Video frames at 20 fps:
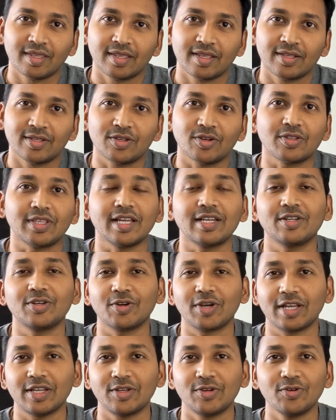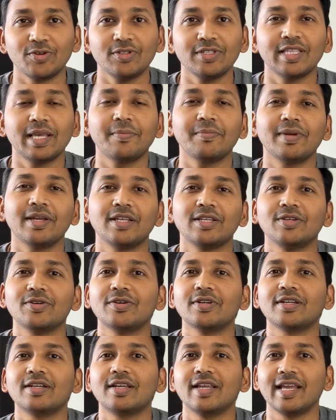so that you can use them in
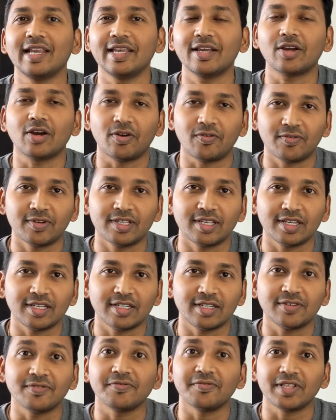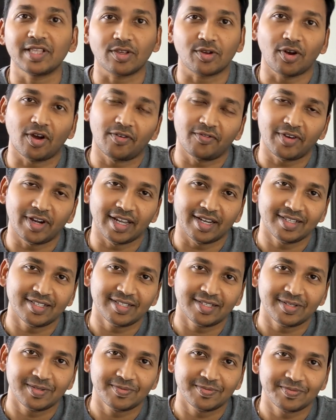your daily conversation with
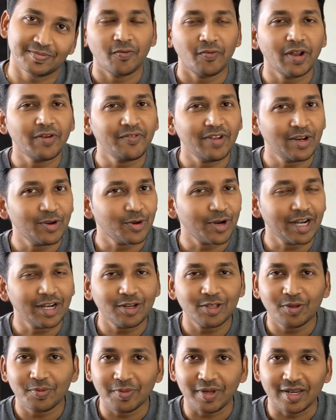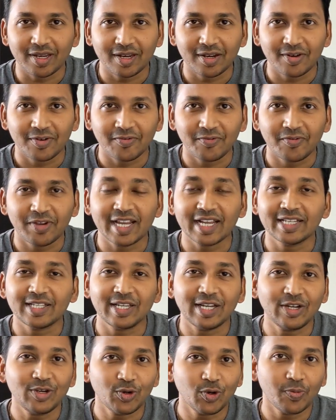confidence. When we look into the mirror, we can
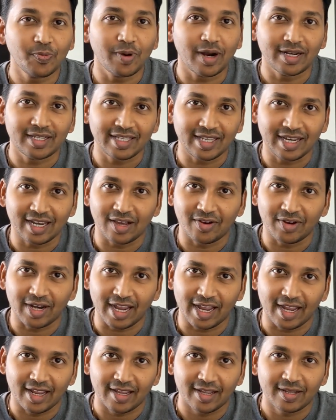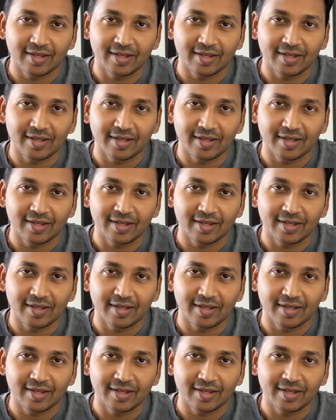see two parts in our eye,